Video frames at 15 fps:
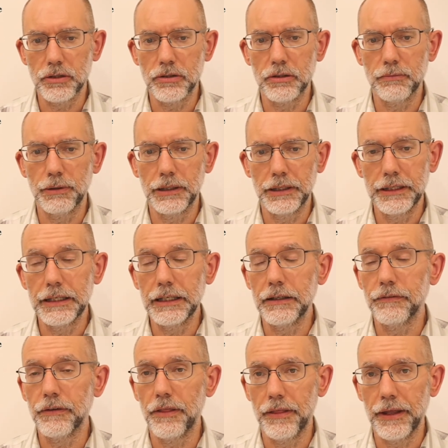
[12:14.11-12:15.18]
to believe
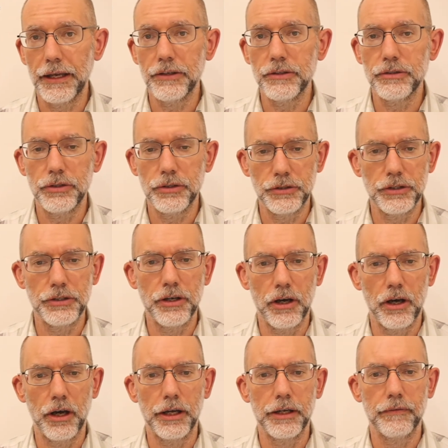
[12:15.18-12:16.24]
and then to
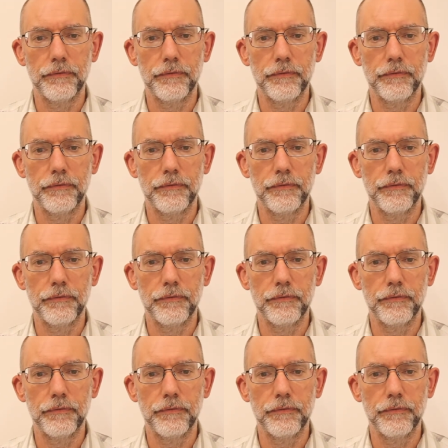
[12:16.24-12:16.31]
deny.